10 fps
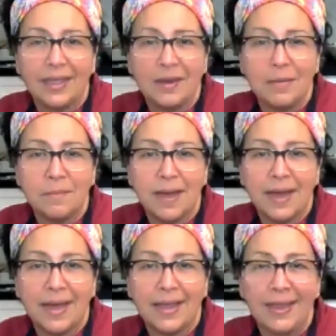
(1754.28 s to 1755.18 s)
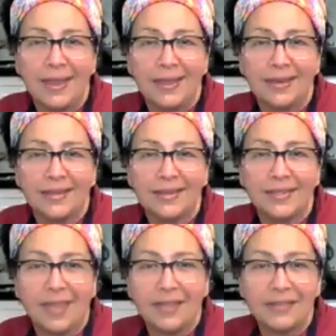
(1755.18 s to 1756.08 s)
in my
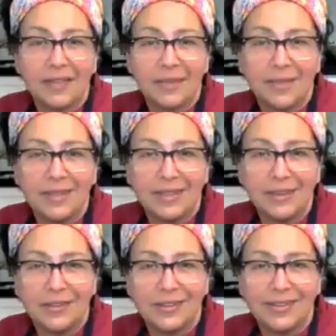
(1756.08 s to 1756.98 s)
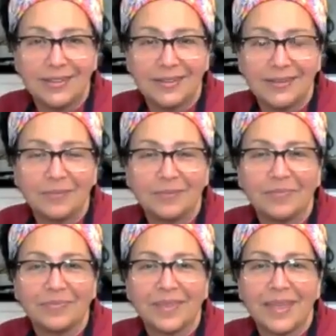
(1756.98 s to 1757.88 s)
Thanksgiving dishes.
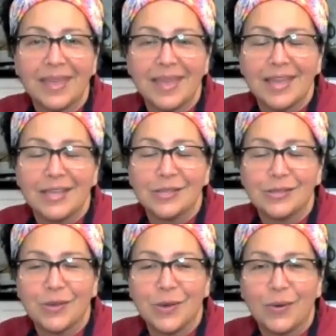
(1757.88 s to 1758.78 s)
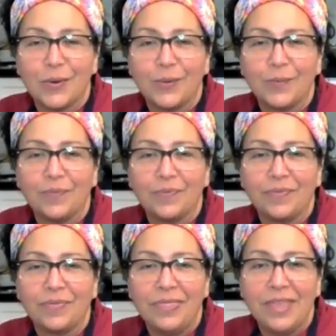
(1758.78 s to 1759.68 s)
So
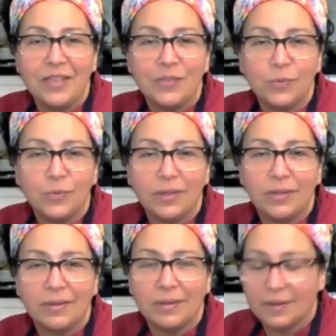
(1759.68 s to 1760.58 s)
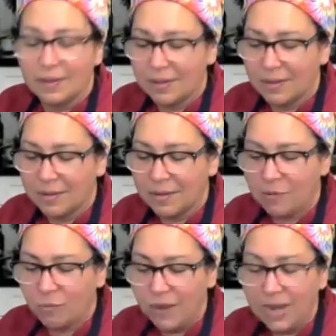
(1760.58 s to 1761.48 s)
this will
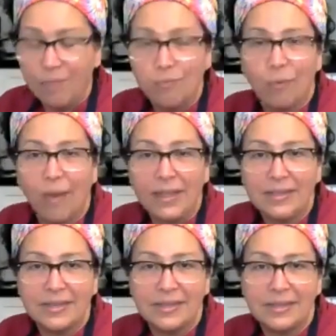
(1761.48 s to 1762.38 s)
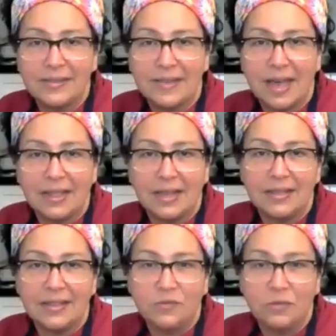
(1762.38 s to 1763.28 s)
really brighten the
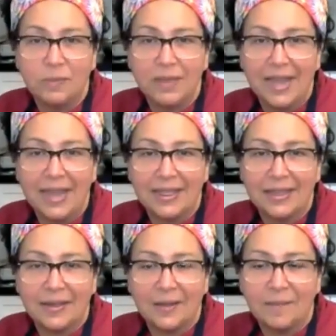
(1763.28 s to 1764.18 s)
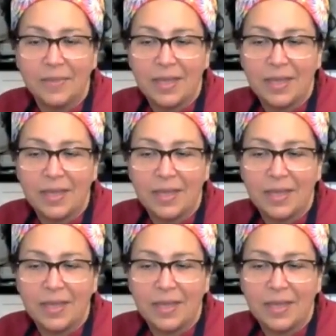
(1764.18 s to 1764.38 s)
salad. This will be like the